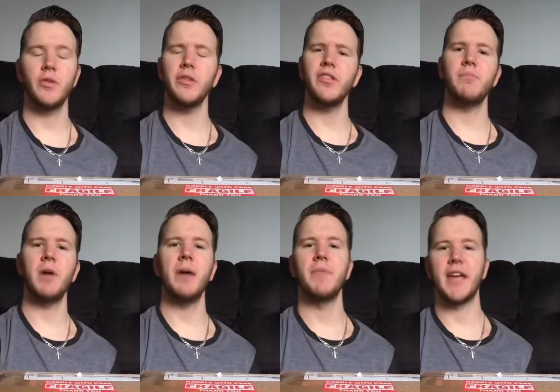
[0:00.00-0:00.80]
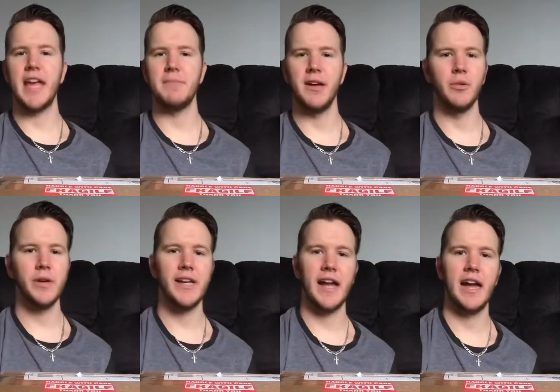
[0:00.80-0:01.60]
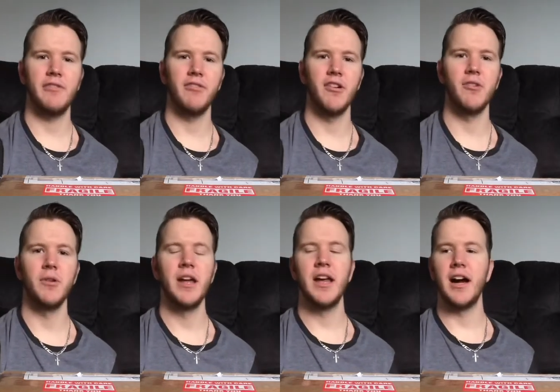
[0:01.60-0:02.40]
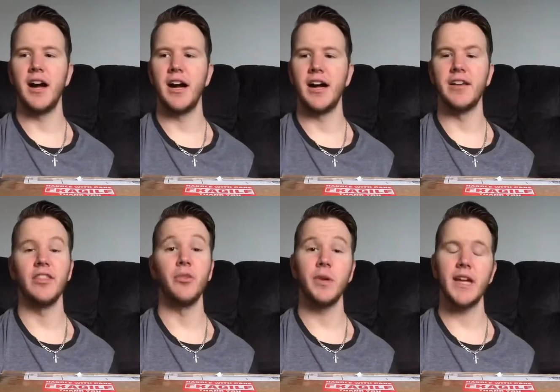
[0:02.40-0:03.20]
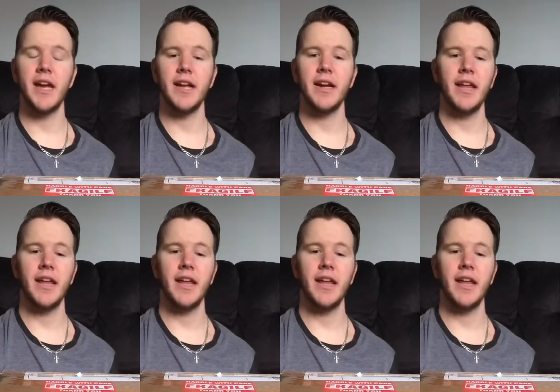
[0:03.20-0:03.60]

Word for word: this is a pop that came out a week and a half ago on the weekend.